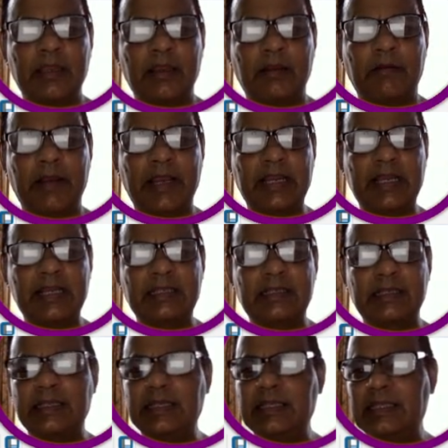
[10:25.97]

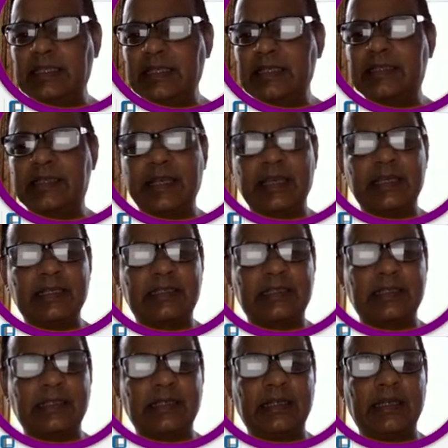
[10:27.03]
Whereas in this
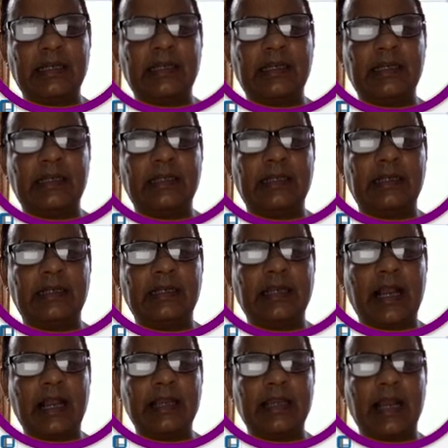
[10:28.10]
case
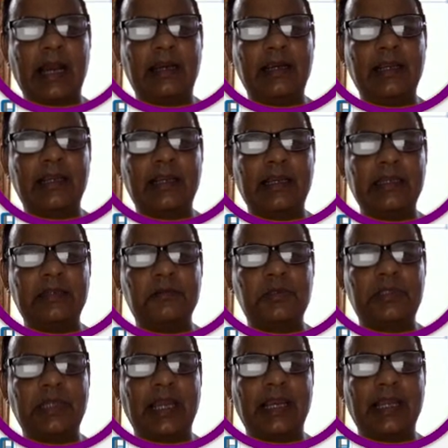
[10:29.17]
earlier I
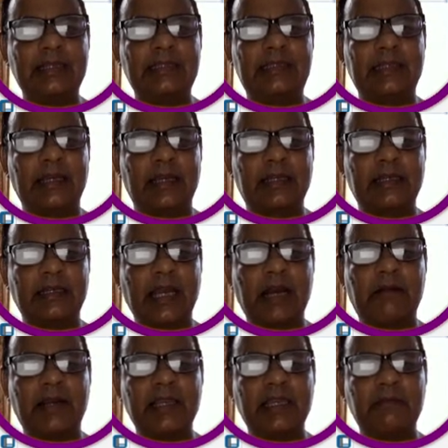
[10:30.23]
used align star,
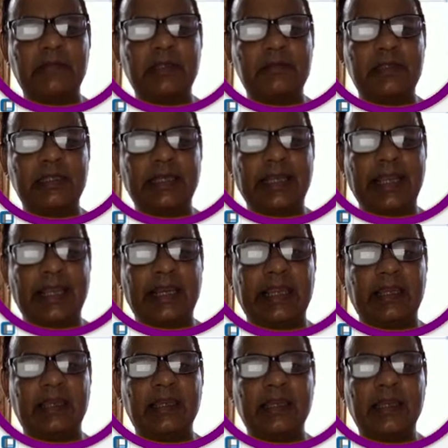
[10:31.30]
now I am using
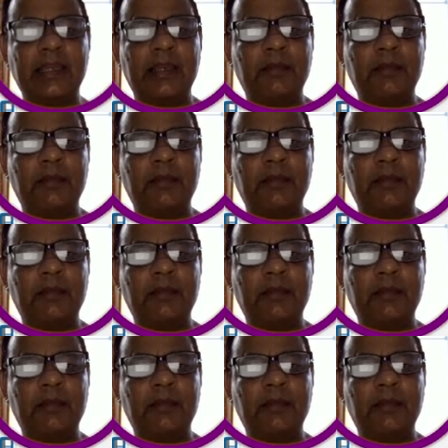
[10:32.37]
array,